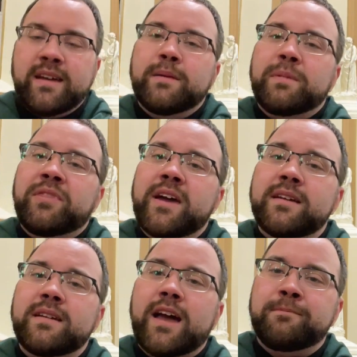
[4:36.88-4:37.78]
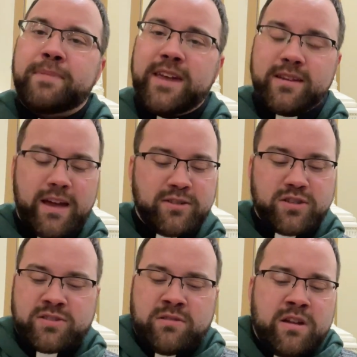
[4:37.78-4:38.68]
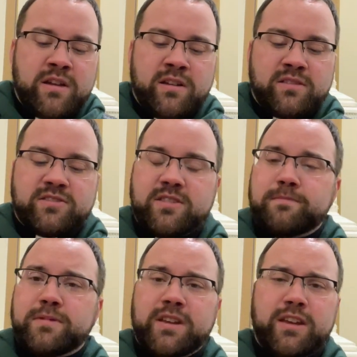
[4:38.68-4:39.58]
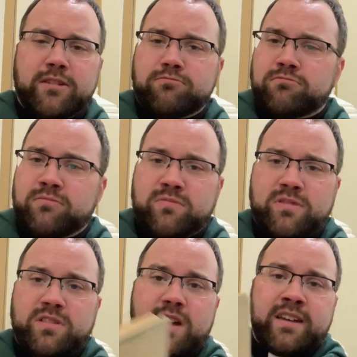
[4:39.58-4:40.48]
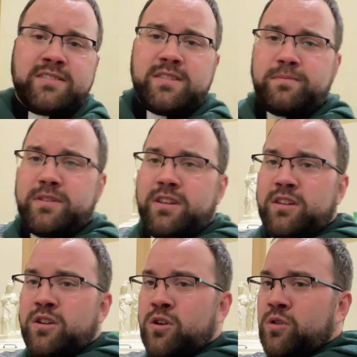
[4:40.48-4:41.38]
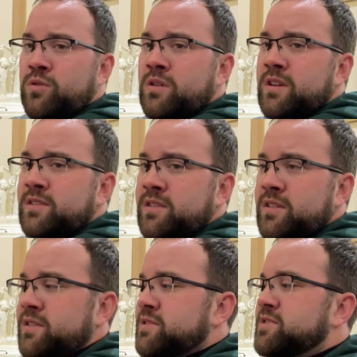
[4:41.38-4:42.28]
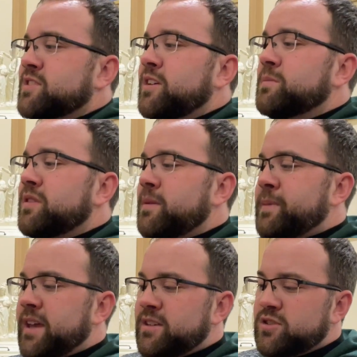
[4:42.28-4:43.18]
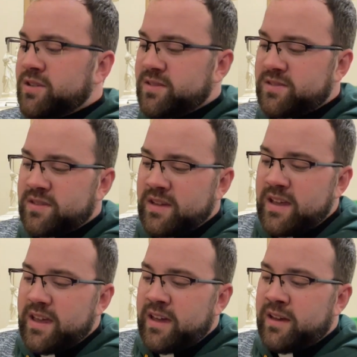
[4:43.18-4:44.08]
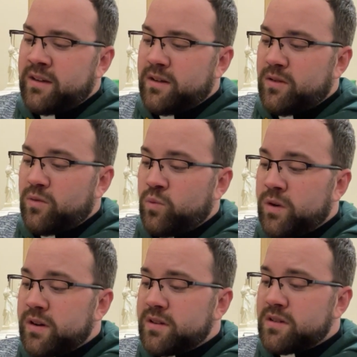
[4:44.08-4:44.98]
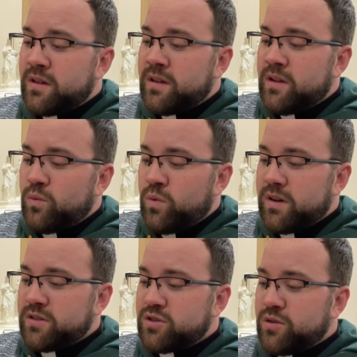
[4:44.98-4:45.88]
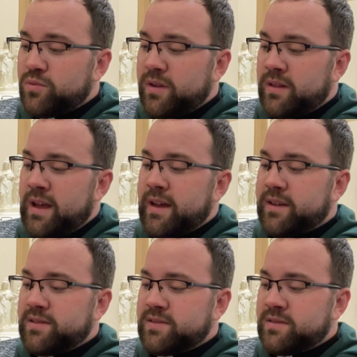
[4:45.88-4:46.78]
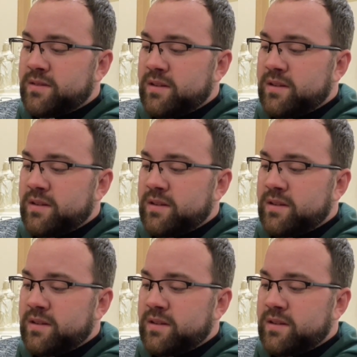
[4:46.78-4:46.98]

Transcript: But then I'm pay- I just simply, I simply, you know, skimmed the pages, and wouldn't wouldn't you realize